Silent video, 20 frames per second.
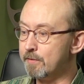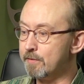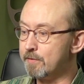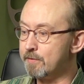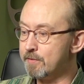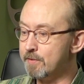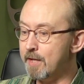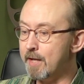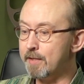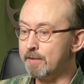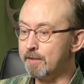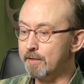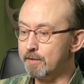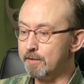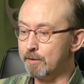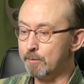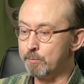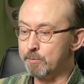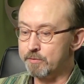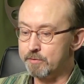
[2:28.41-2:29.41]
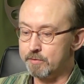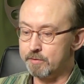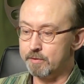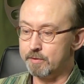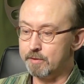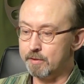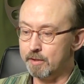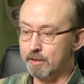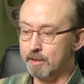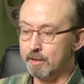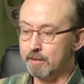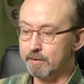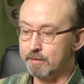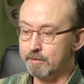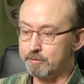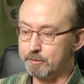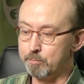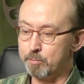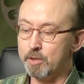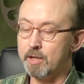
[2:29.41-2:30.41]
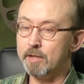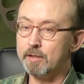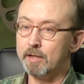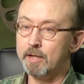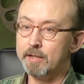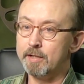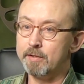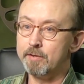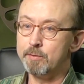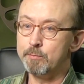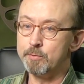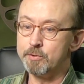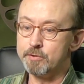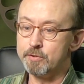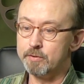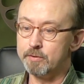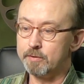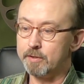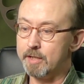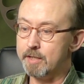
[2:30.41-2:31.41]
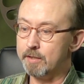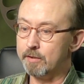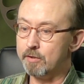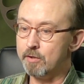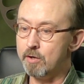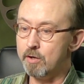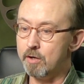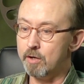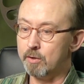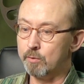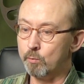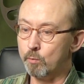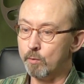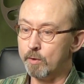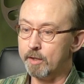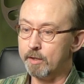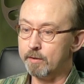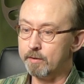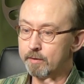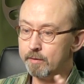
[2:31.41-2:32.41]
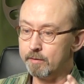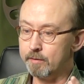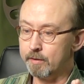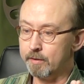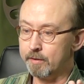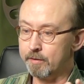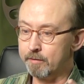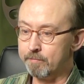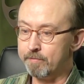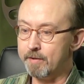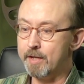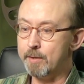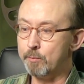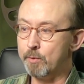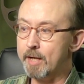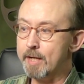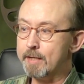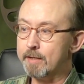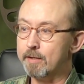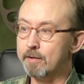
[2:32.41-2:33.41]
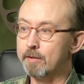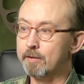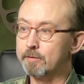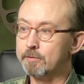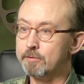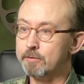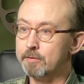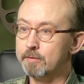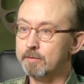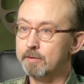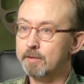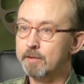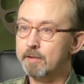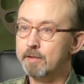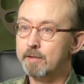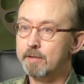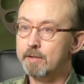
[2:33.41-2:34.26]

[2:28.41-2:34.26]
said that there's a plot line in the original King Kong where the Fay Ray character